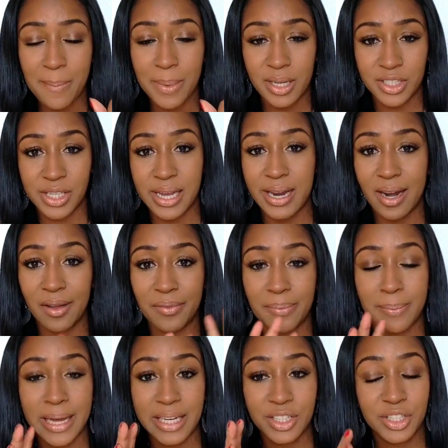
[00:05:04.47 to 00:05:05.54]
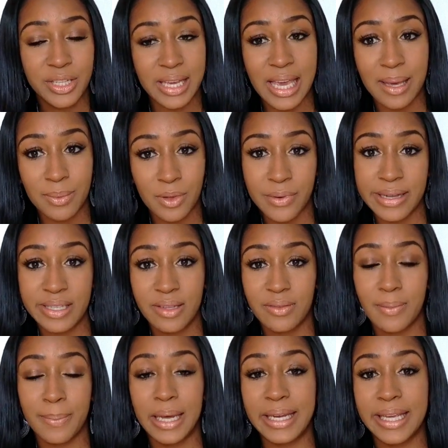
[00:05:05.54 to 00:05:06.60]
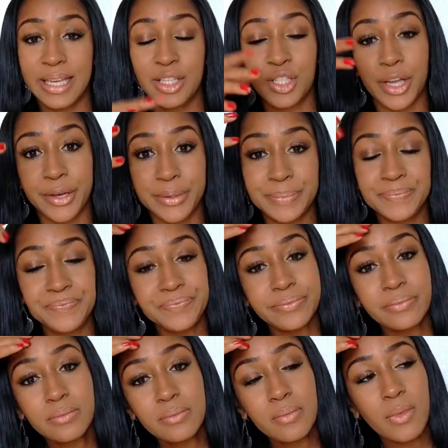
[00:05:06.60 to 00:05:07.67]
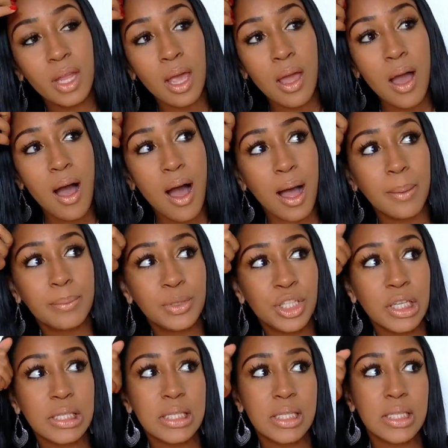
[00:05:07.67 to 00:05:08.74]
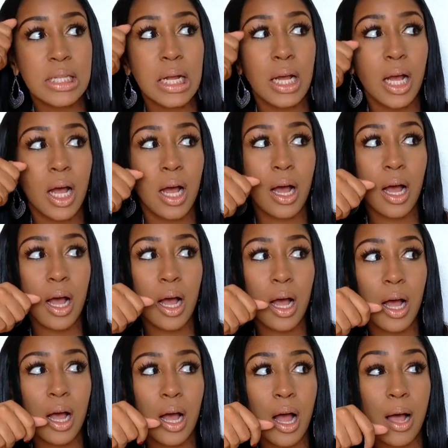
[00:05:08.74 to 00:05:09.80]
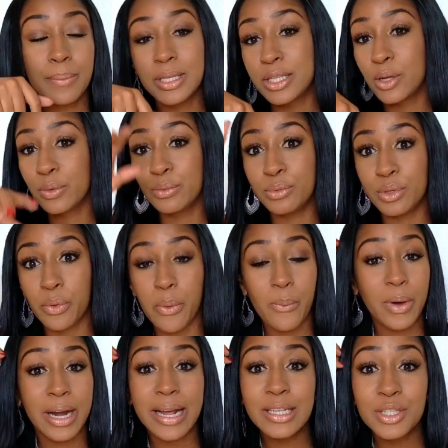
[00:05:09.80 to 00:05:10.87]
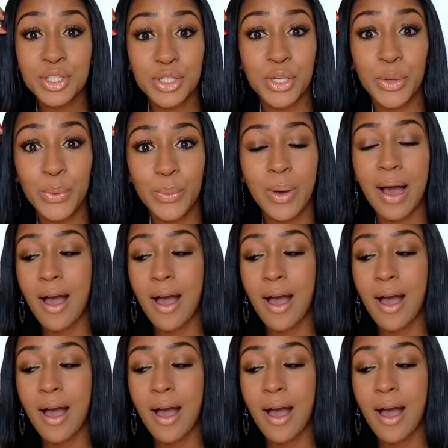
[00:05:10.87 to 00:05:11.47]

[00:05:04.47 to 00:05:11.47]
budget and I've managed to keep the rest of the money. So I'm just I'm still doing what I do.